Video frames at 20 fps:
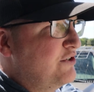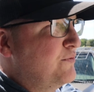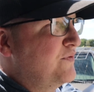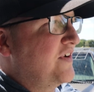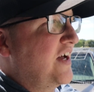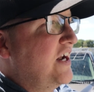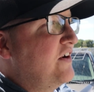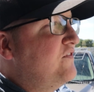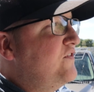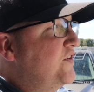And we've
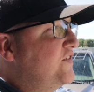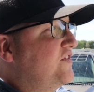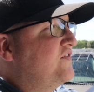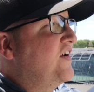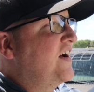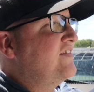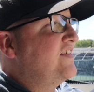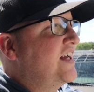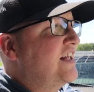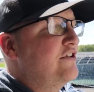got a
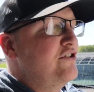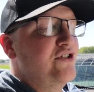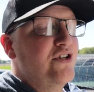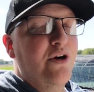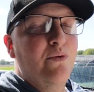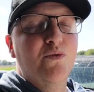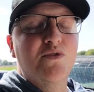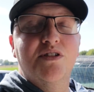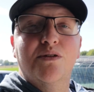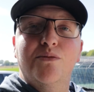55-gallon
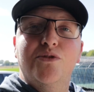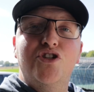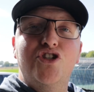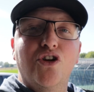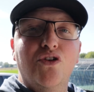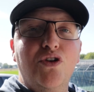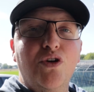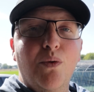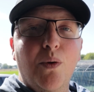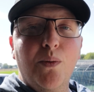drum, which I'm going to
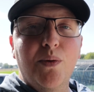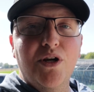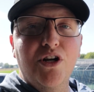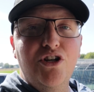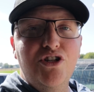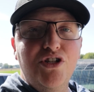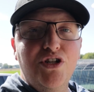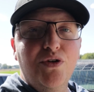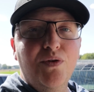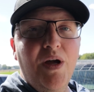show you what we're going
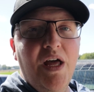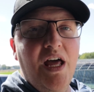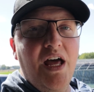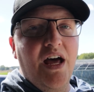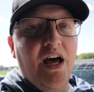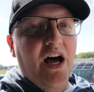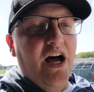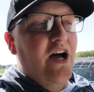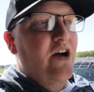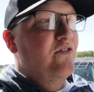to do
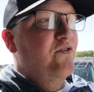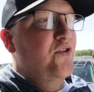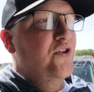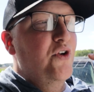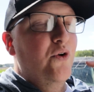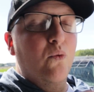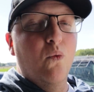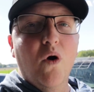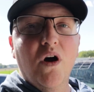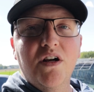for
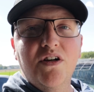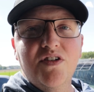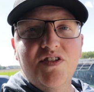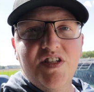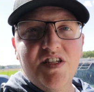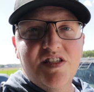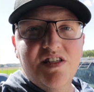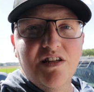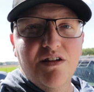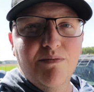their water
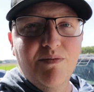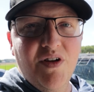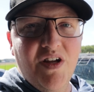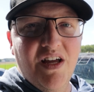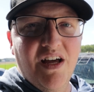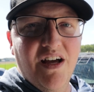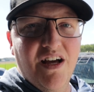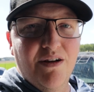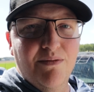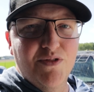system.
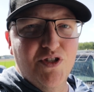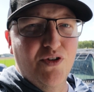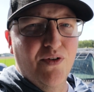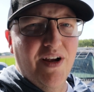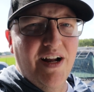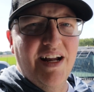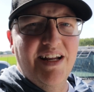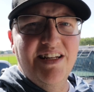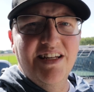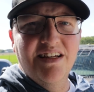It's a
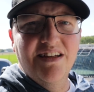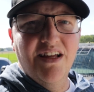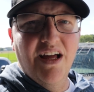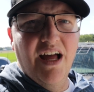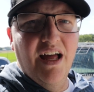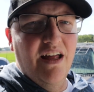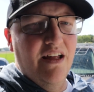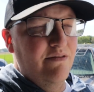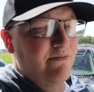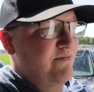great
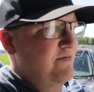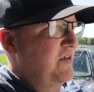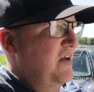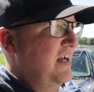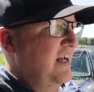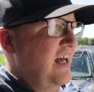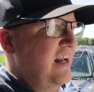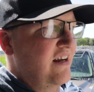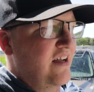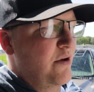idea.
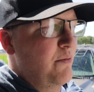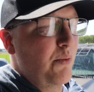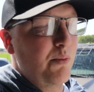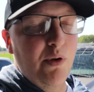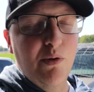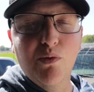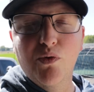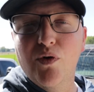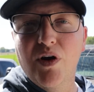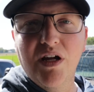I got a couple
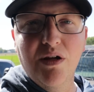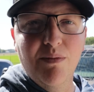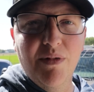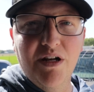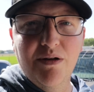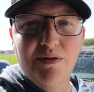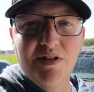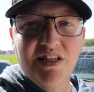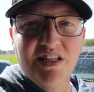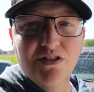people
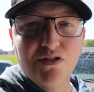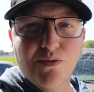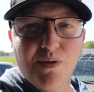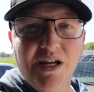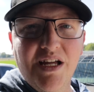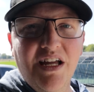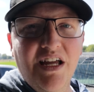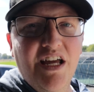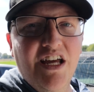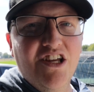recommended it this
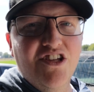way.